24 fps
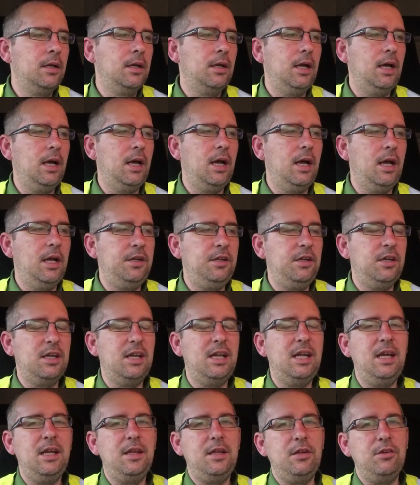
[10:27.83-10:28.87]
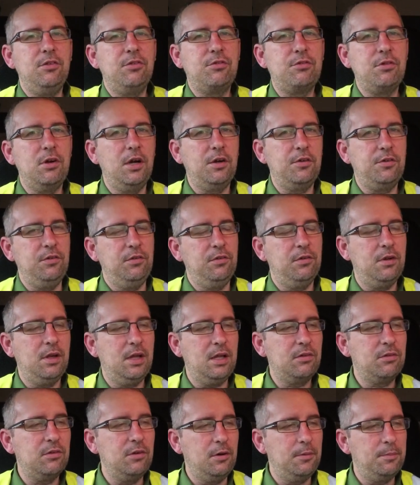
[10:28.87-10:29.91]
and you can hear the instructions, so
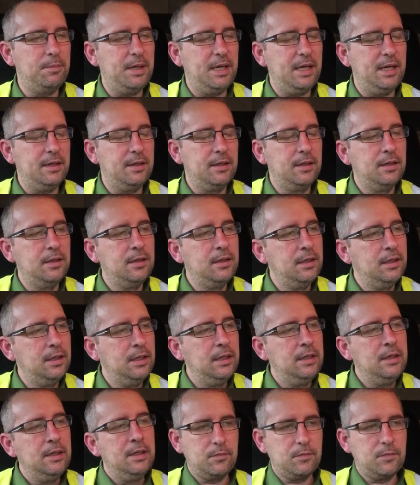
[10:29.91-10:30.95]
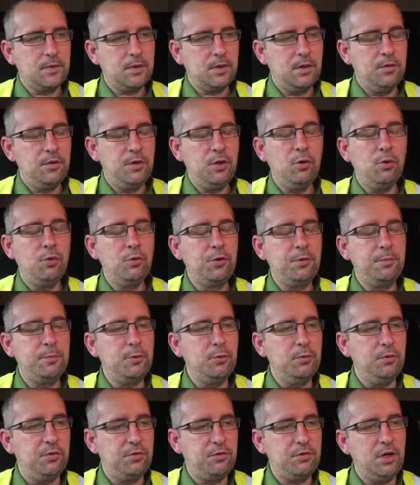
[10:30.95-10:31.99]
that's not bad. The
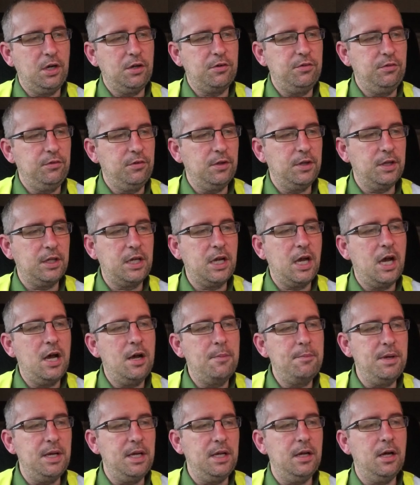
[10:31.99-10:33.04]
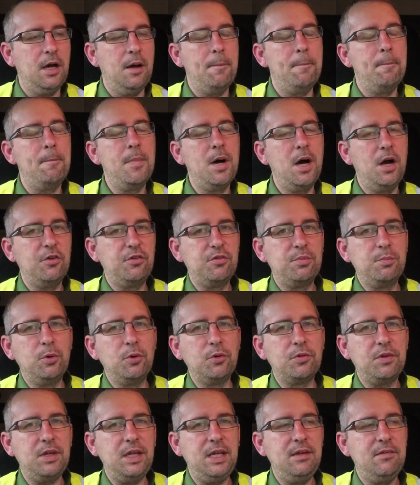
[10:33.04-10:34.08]
audible instructions on the Garmin are much
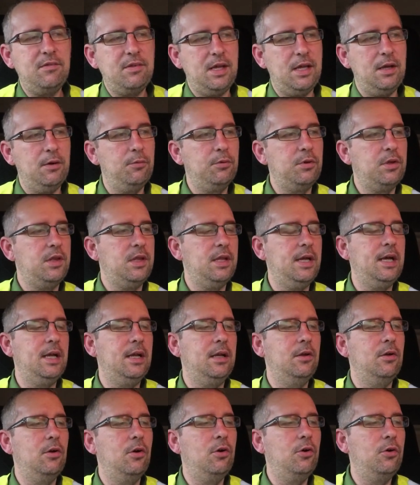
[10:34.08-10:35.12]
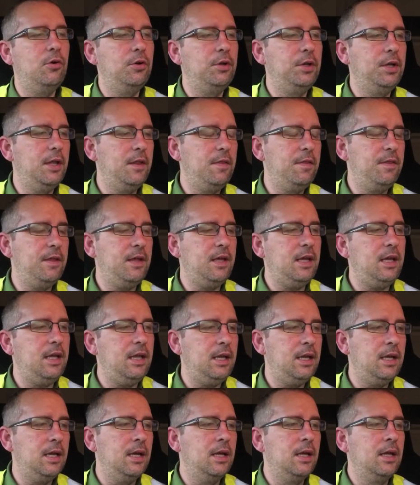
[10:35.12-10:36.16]
more detailed than on the